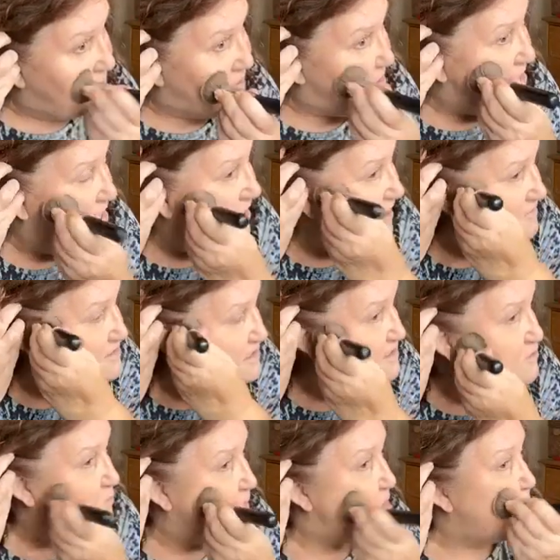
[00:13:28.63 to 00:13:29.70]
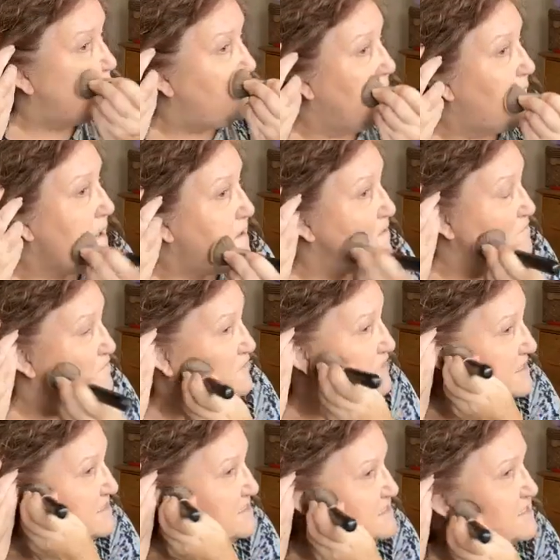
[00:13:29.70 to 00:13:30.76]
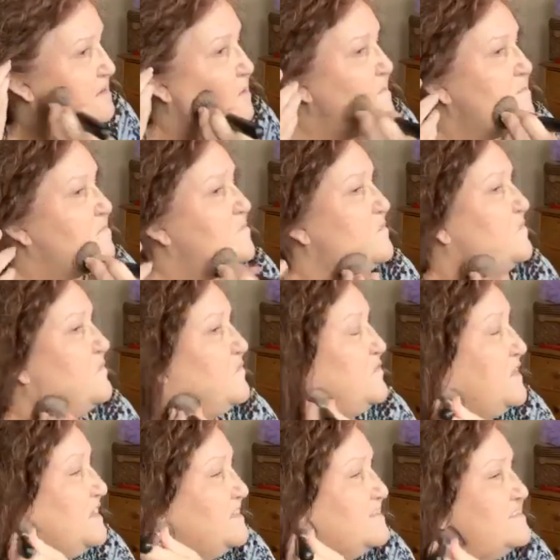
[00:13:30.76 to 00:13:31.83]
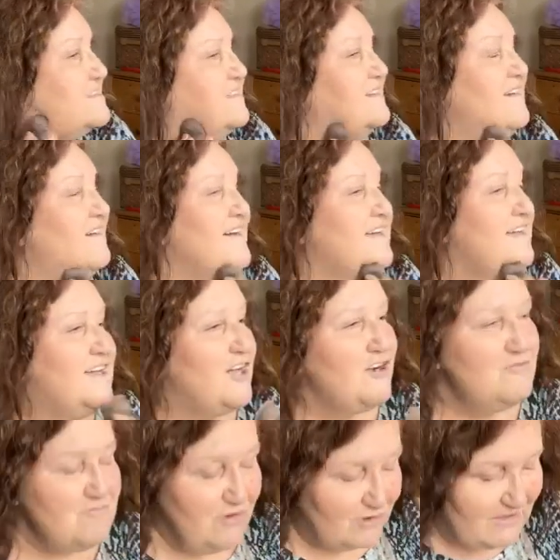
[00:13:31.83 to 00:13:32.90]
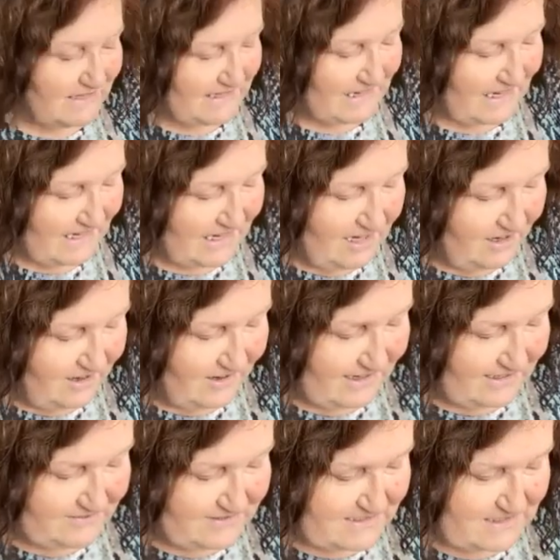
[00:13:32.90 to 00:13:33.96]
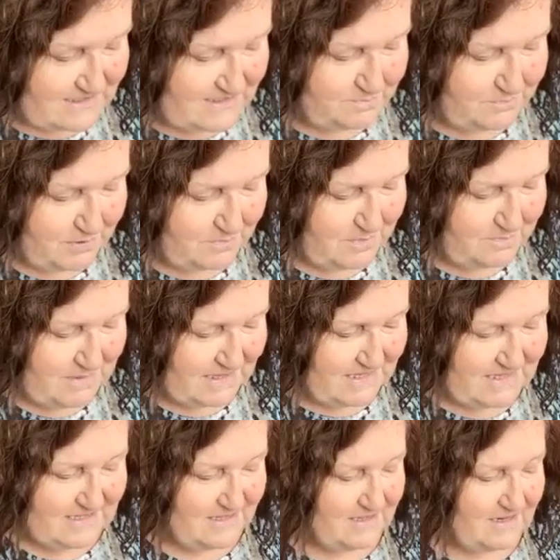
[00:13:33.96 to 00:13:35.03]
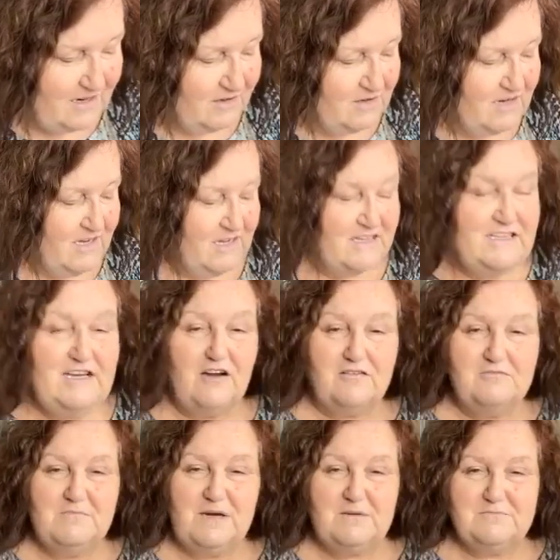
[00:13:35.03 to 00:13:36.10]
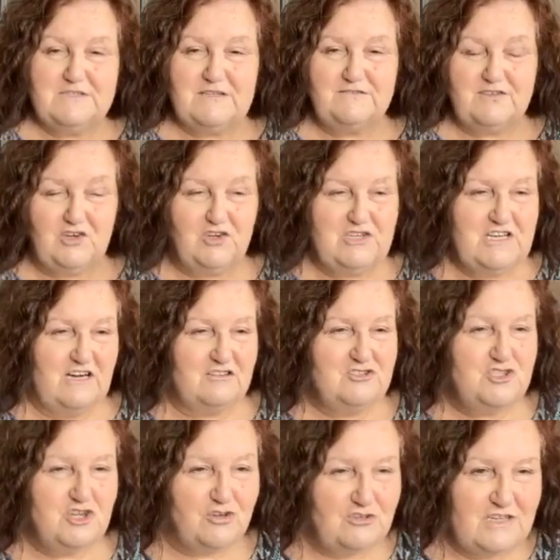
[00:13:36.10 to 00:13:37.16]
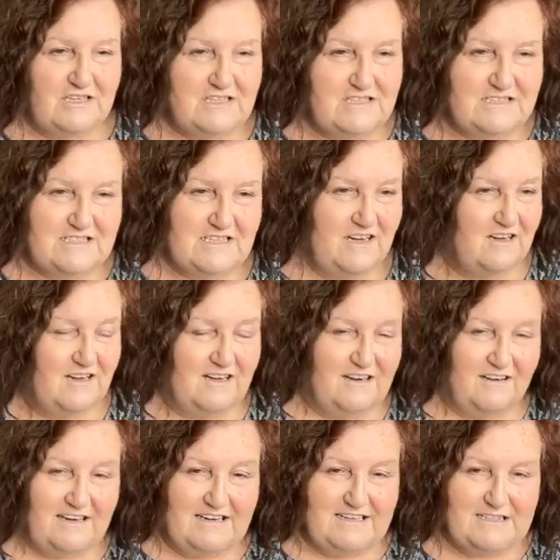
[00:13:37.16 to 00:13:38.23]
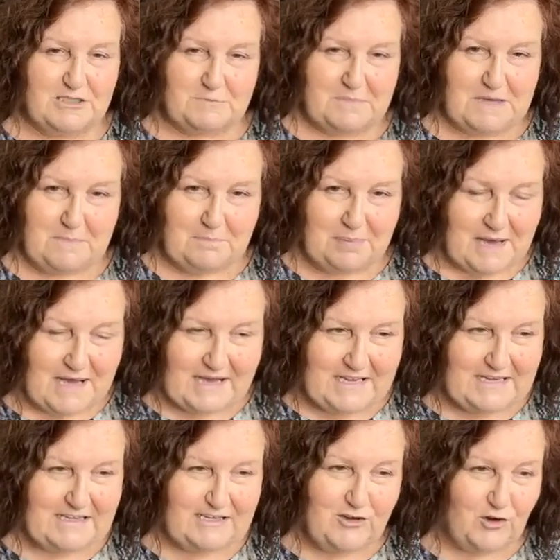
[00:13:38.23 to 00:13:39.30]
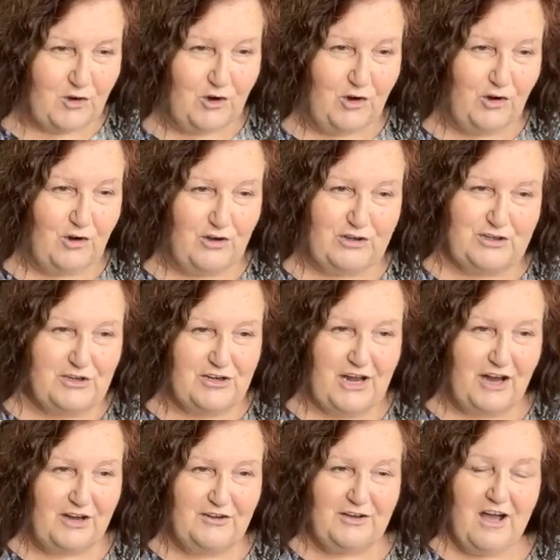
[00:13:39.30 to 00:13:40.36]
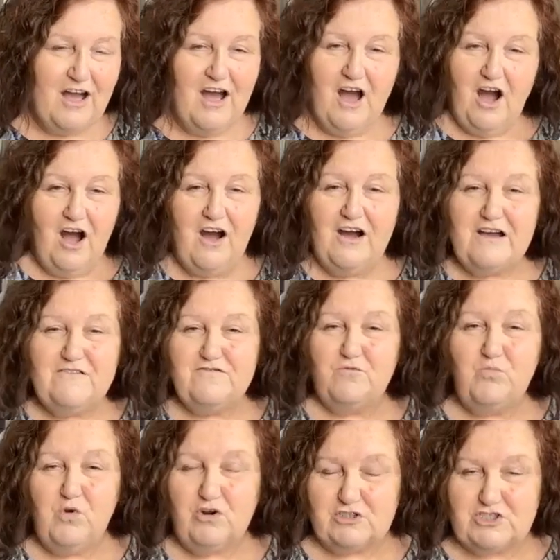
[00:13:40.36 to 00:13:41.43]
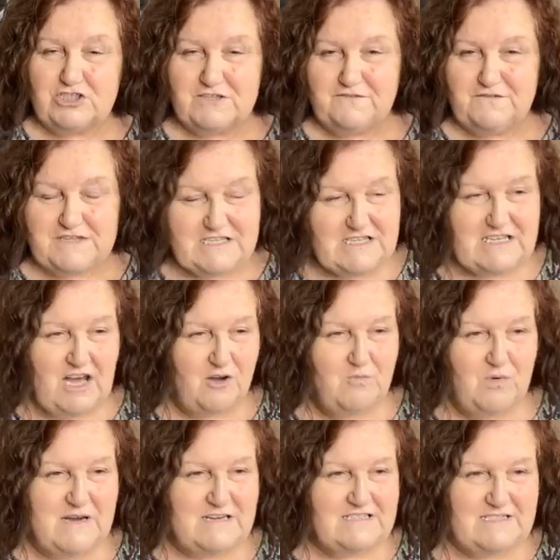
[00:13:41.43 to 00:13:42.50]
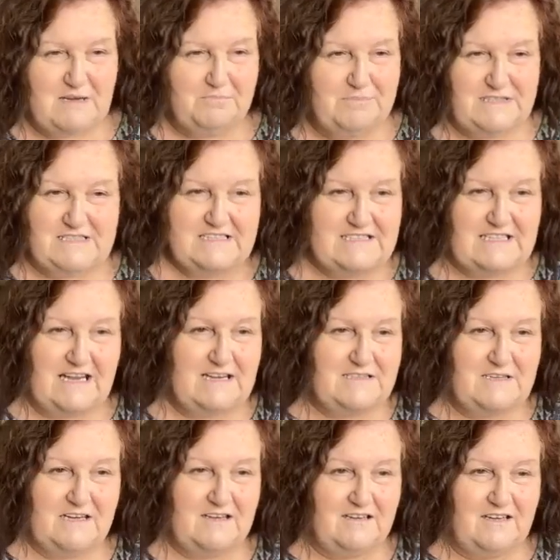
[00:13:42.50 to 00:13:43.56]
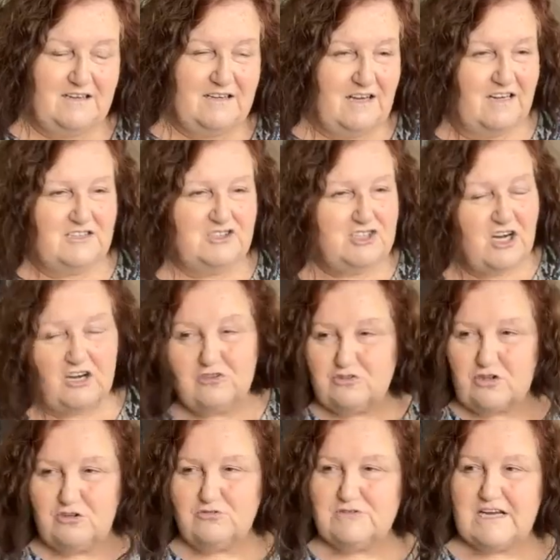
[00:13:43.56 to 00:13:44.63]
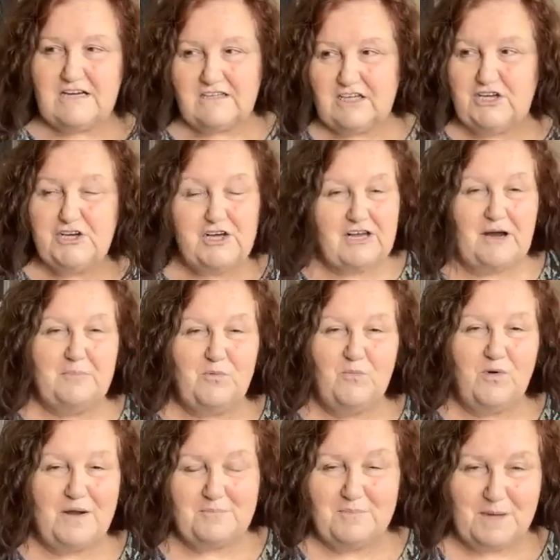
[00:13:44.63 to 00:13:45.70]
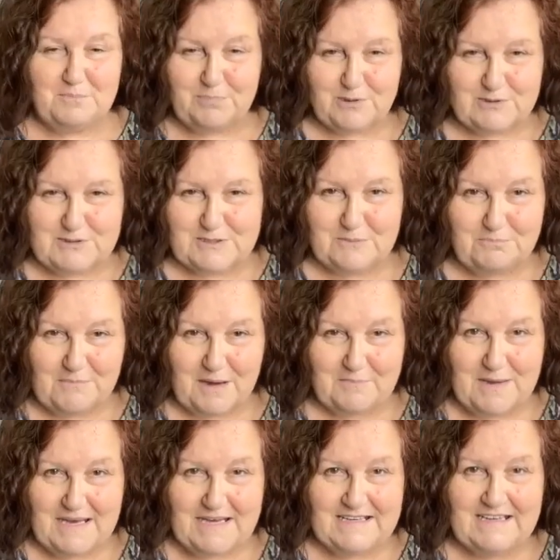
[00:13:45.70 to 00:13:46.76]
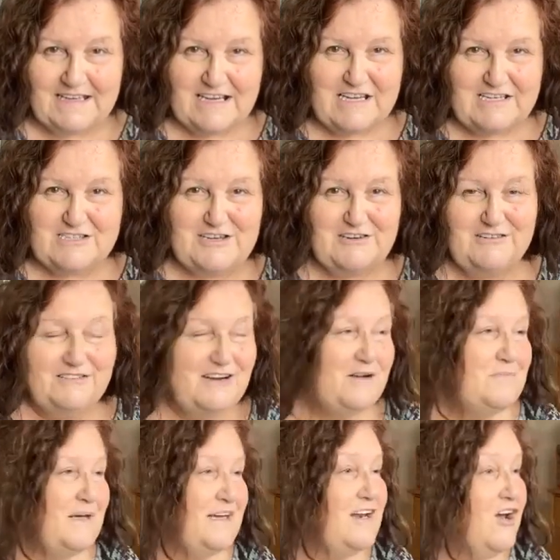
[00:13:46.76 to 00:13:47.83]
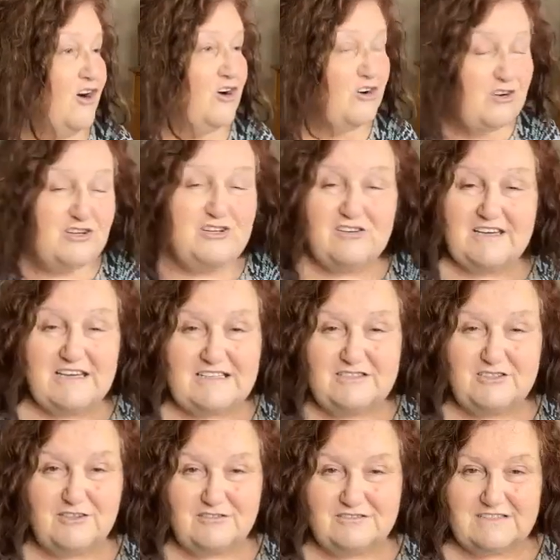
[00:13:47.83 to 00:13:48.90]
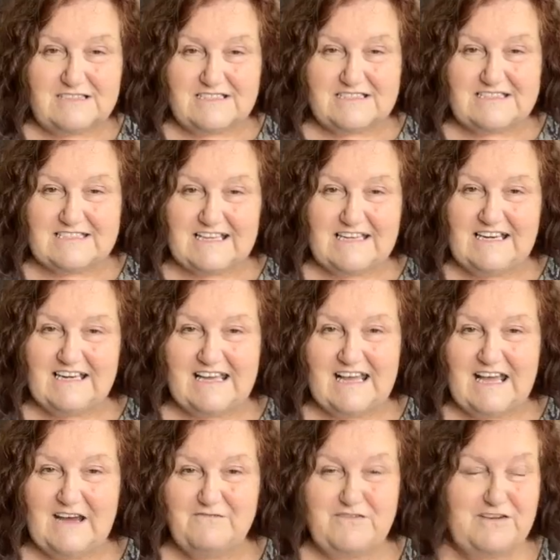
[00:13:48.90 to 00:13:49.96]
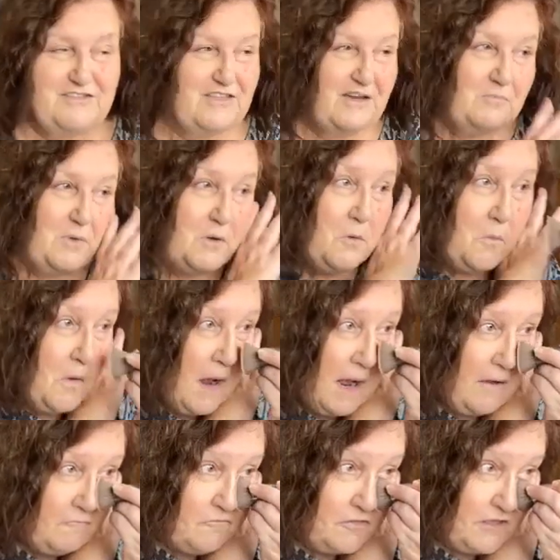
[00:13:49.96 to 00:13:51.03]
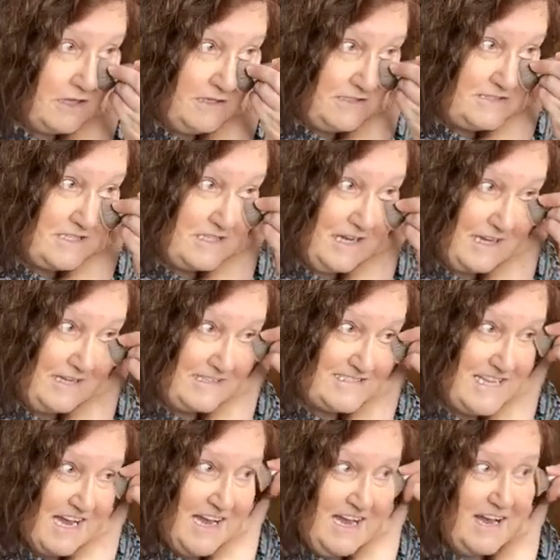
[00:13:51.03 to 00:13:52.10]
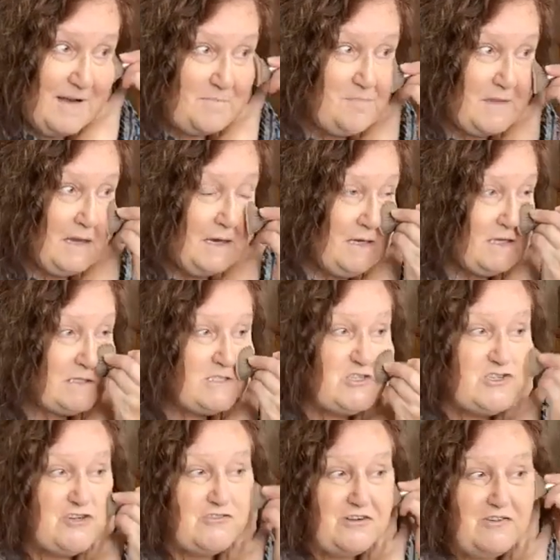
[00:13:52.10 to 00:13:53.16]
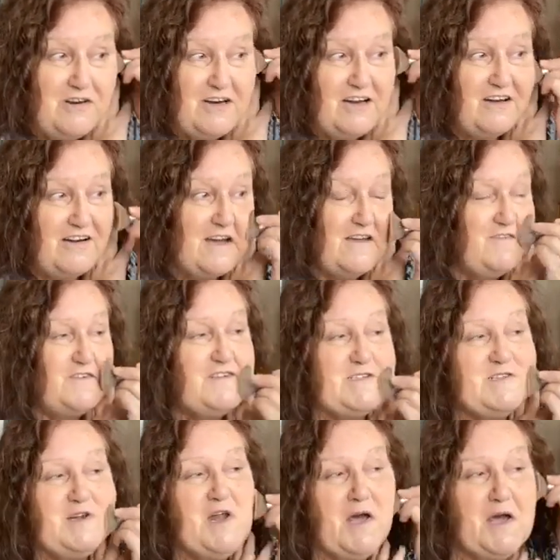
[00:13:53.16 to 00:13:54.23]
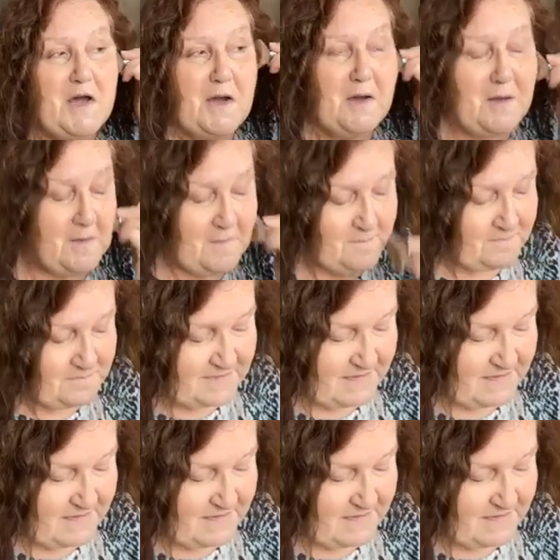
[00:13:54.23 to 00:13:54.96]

everyone laughs because we all have these things that, like, go wrong in our lives. It's probably, you know, young mums have got young toddlers that are likely to be a pain, or, you know, I've watched a video where somebody said, a child called out, can you come and wipe my bottom, mummy? Do you know what I mean? Or you get a dog that's stealing everything. We all have these things. And it's true life, isn't it?